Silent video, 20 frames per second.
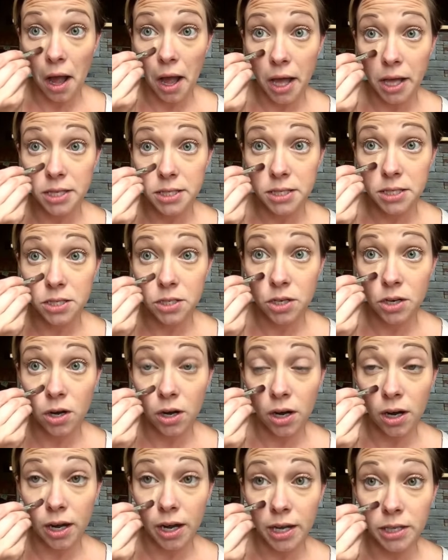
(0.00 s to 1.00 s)
is
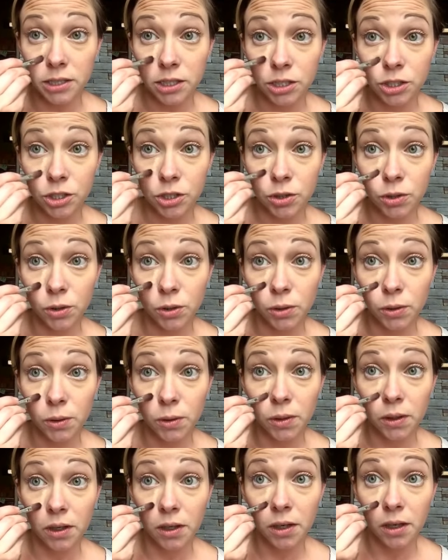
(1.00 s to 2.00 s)
not to
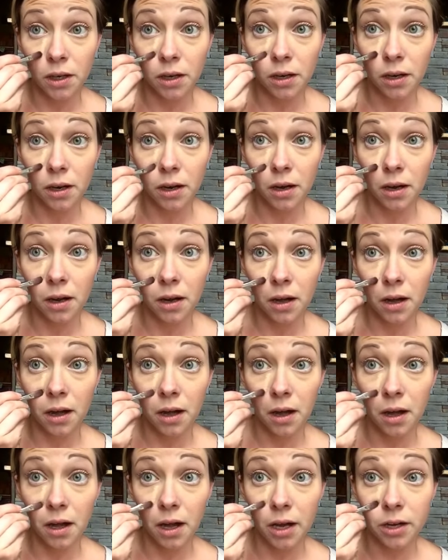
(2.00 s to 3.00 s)
do,
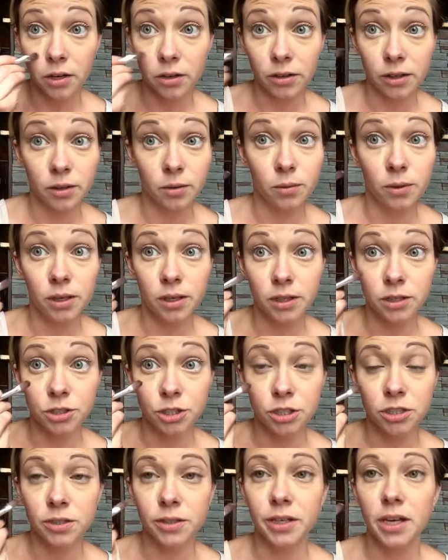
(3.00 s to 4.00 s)
and you're like, what is
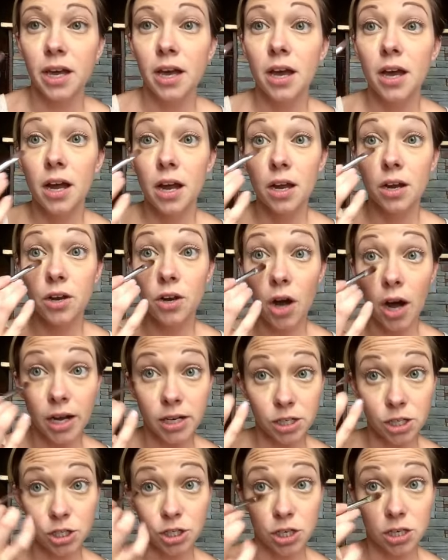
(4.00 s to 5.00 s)
she doing? Not
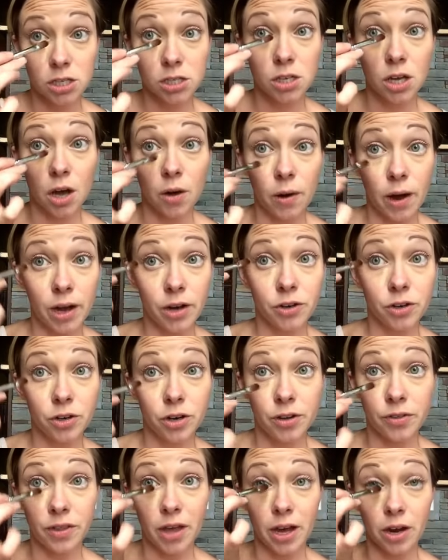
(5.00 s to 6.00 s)
to just go under
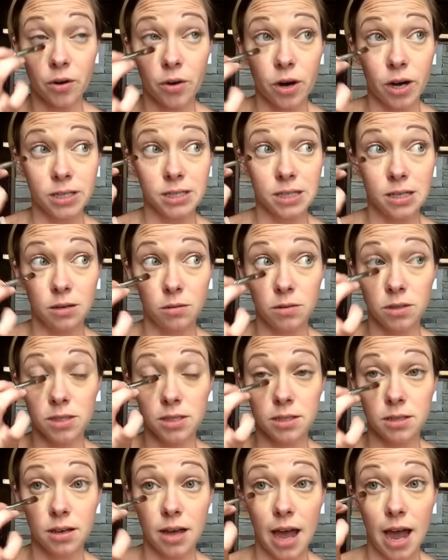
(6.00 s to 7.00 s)
in that crescent,
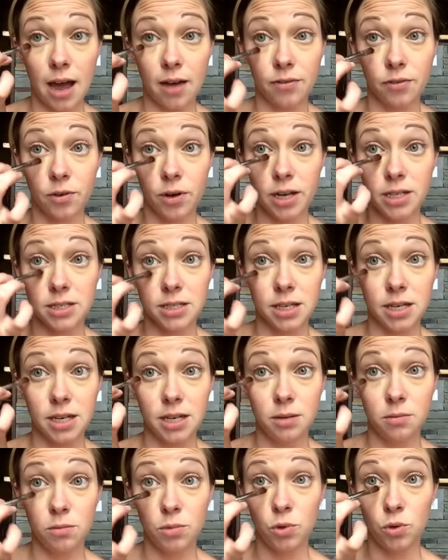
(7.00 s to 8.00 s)
half
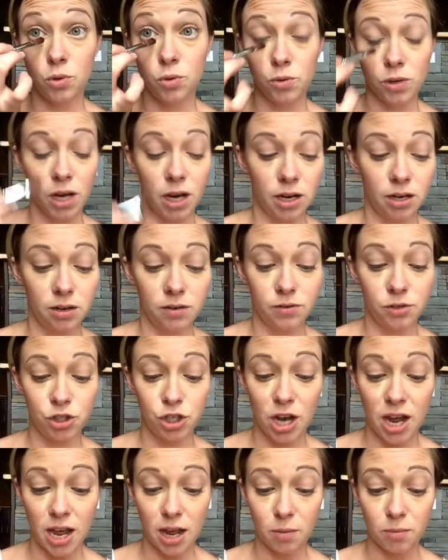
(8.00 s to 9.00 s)
crescent moon kind of
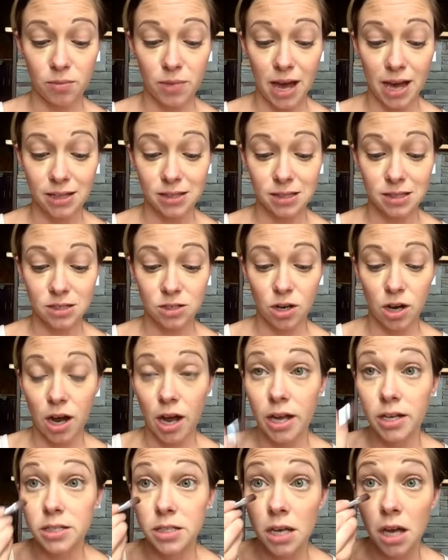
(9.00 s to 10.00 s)
shape. That's
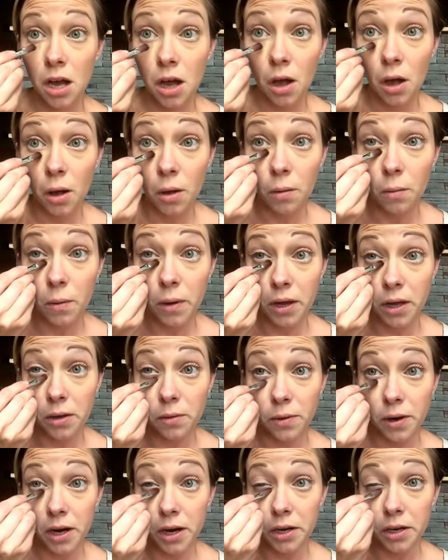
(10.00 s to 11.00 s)
not what you
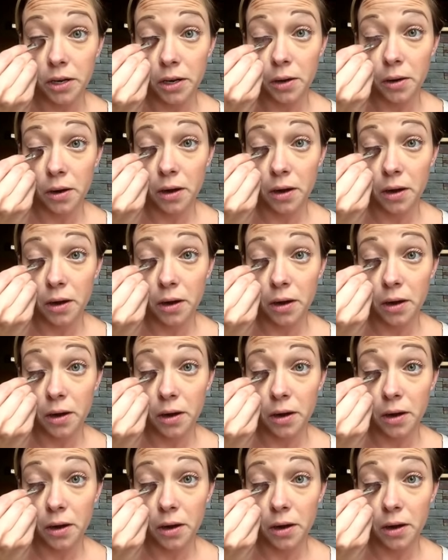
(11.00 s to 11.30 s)
want to do.